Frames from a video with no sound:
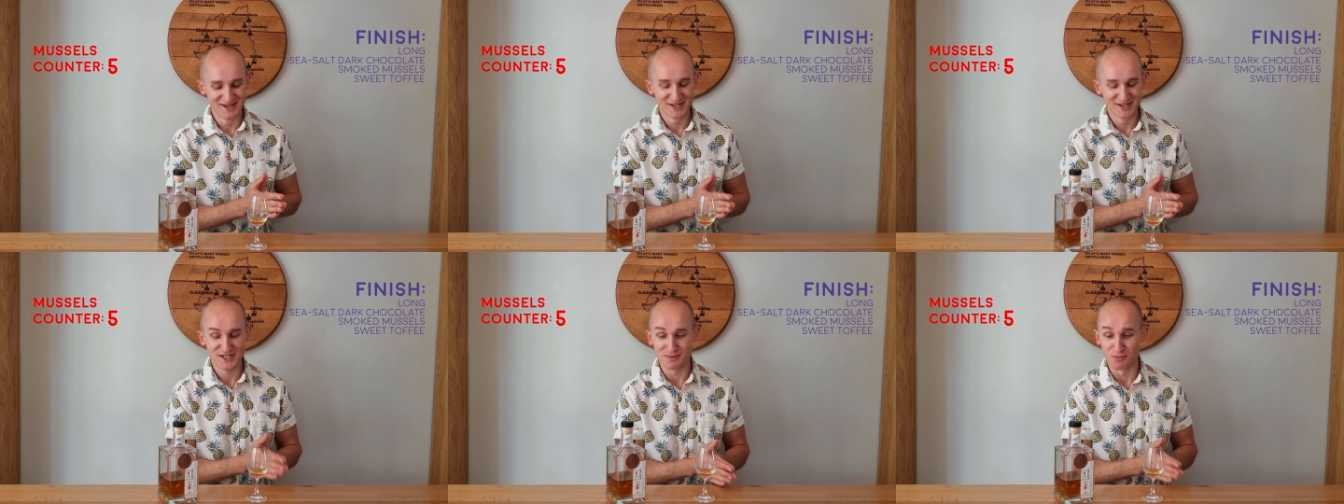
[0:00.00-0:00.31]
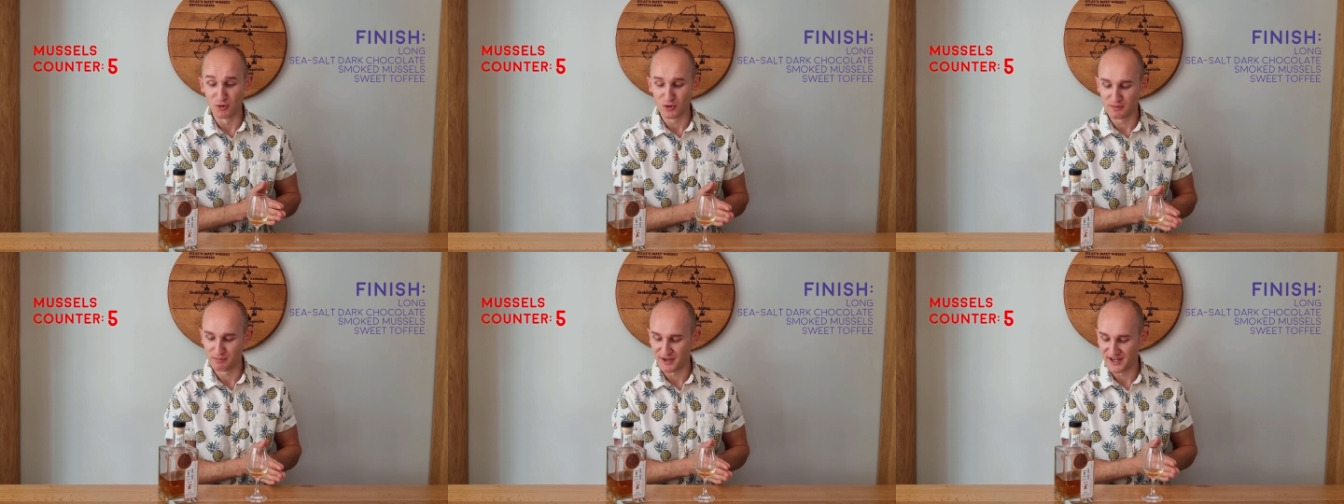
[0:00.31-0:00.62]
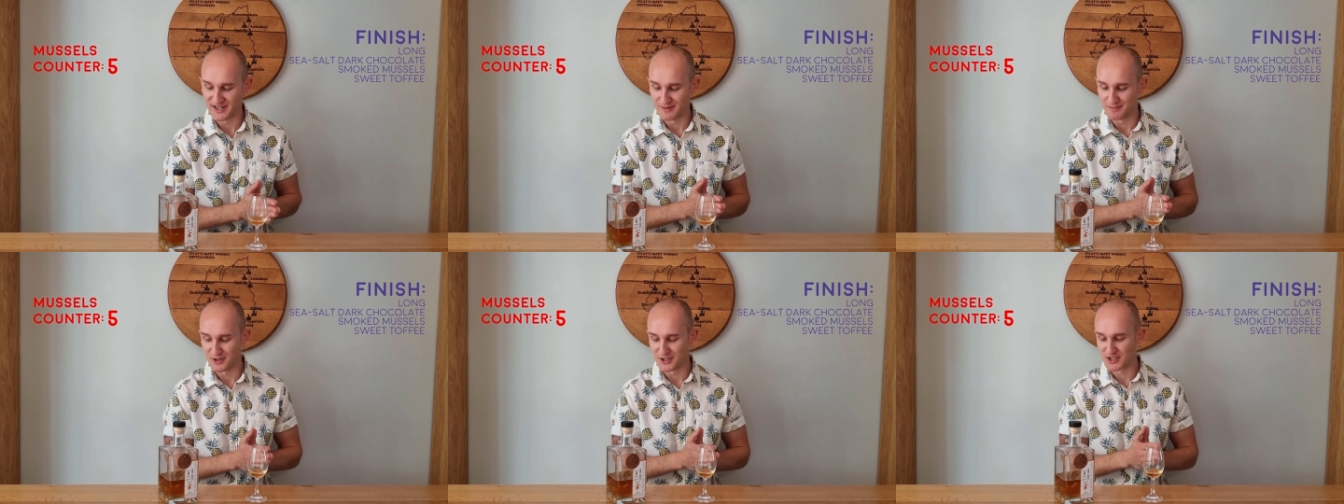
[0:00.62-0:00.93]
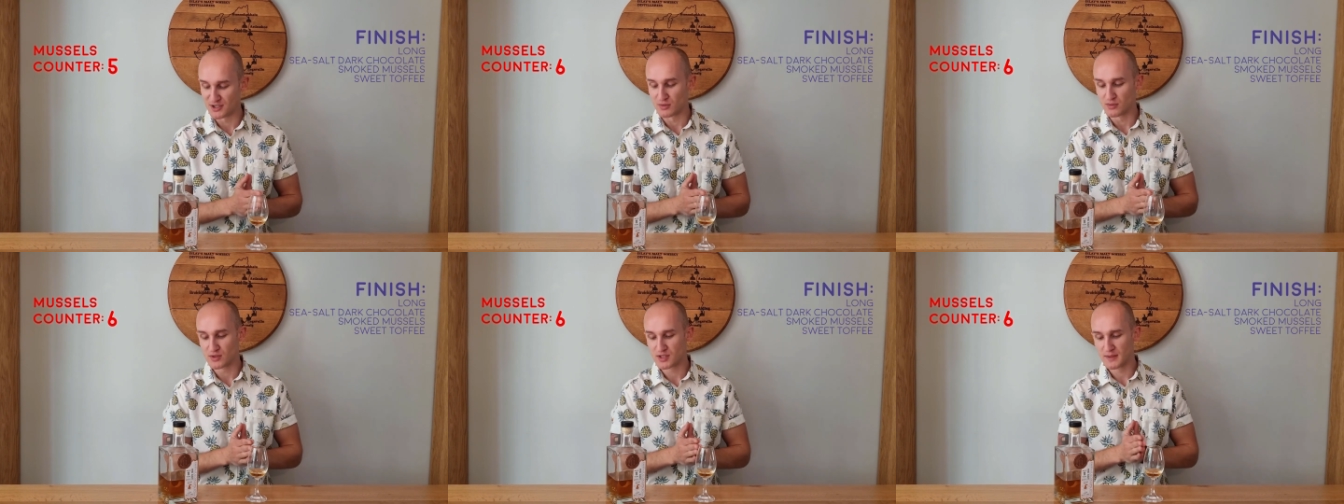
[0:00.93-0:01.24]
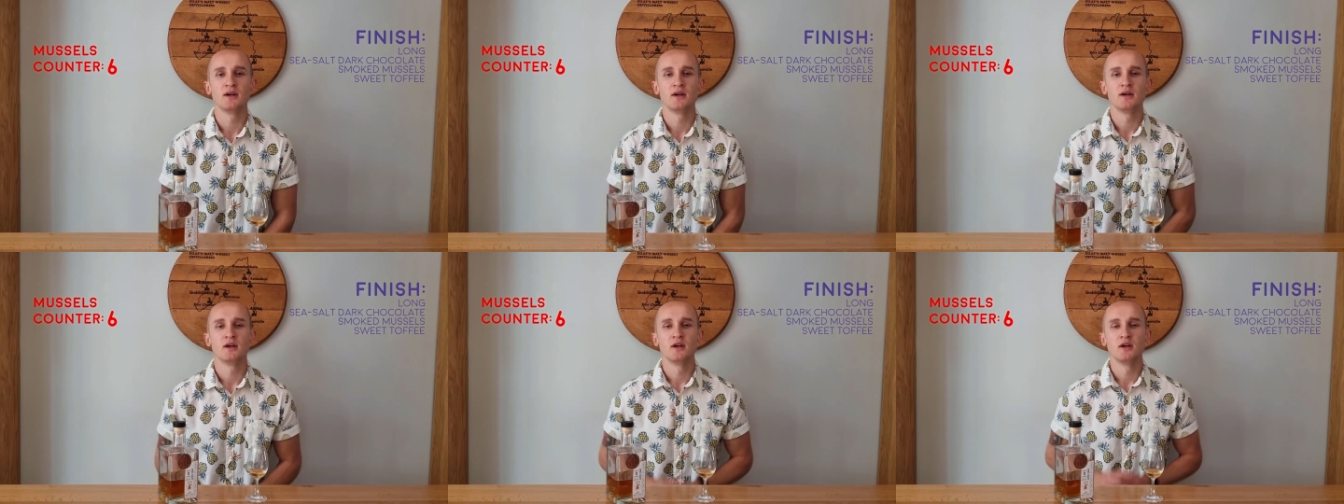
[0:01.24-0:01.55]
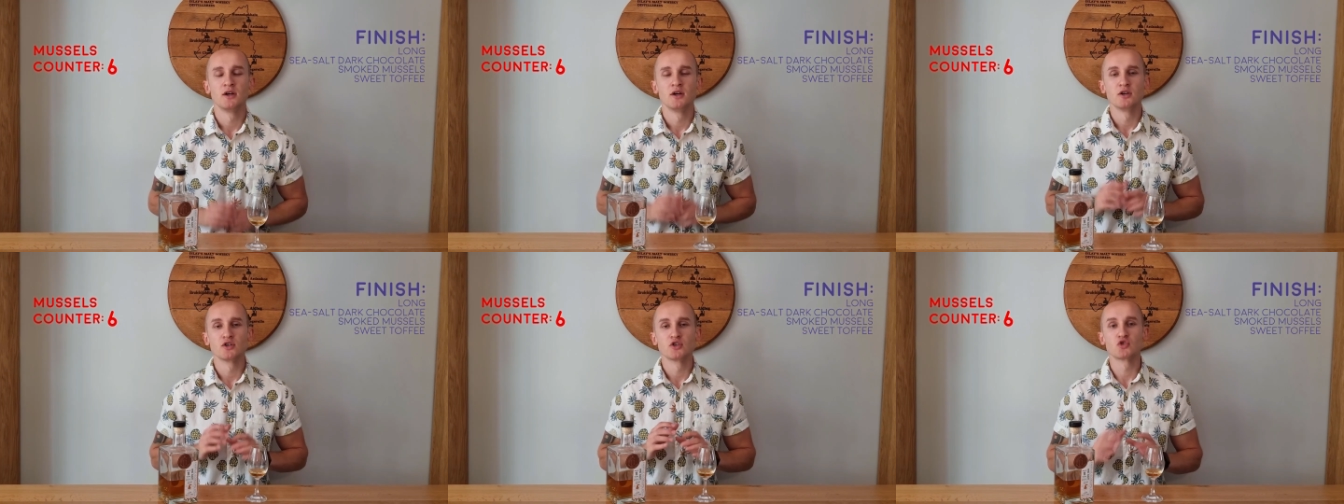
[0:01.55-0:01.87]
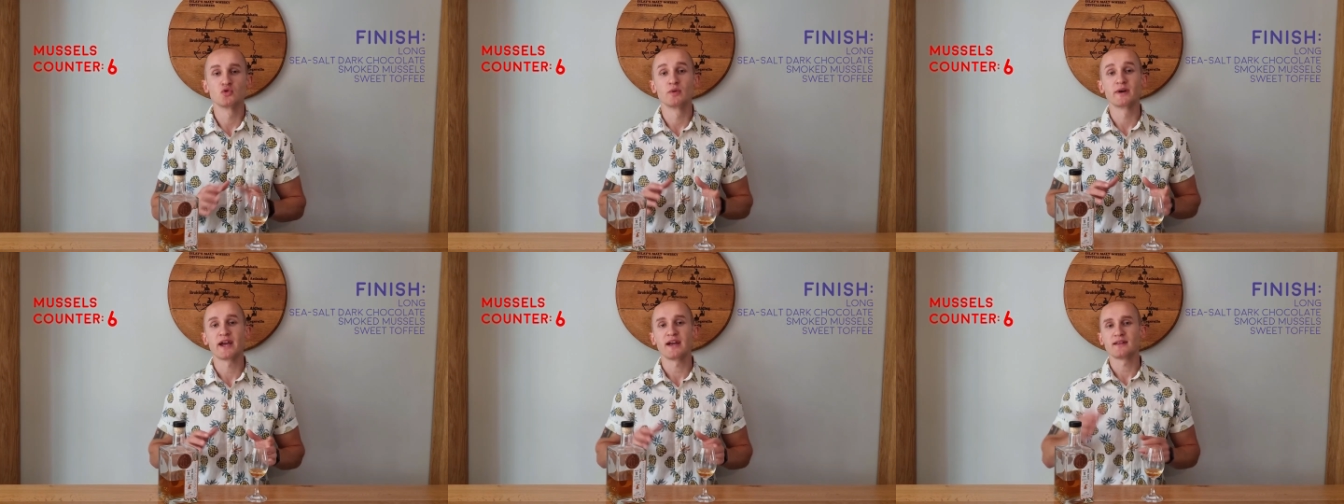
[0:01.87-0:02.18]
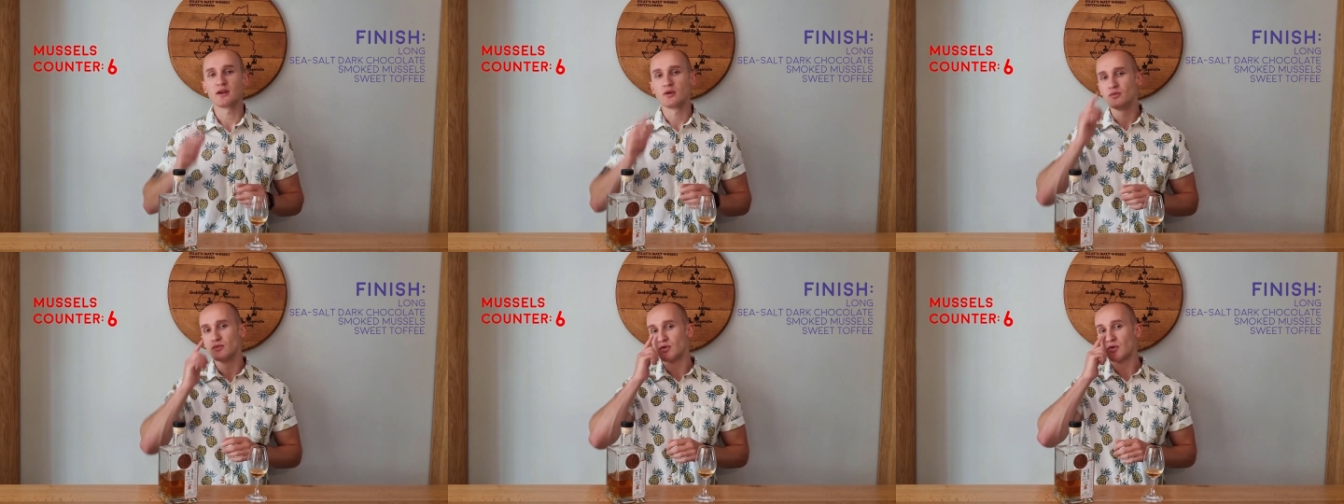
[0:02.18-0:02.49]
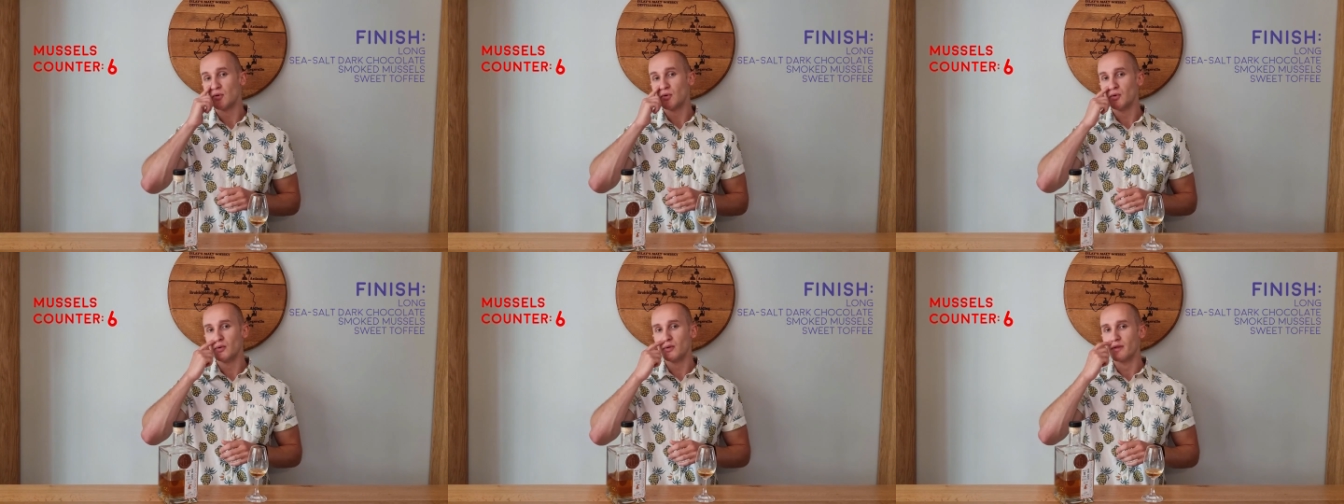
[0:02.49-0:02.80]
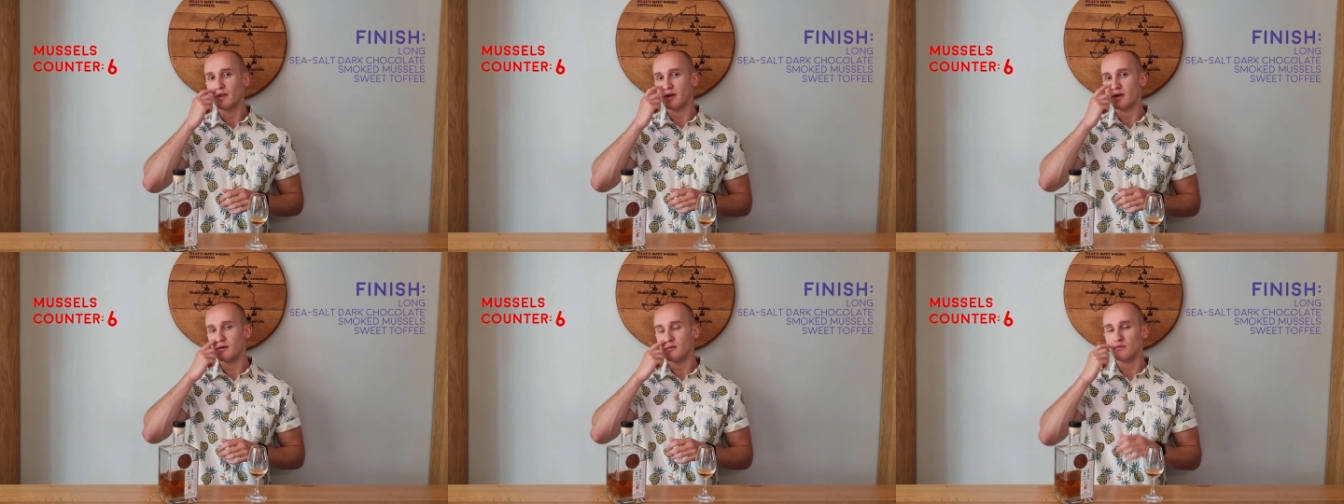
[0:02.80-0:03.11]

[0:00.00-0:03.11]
smoked briny mussels. So we'll get down to the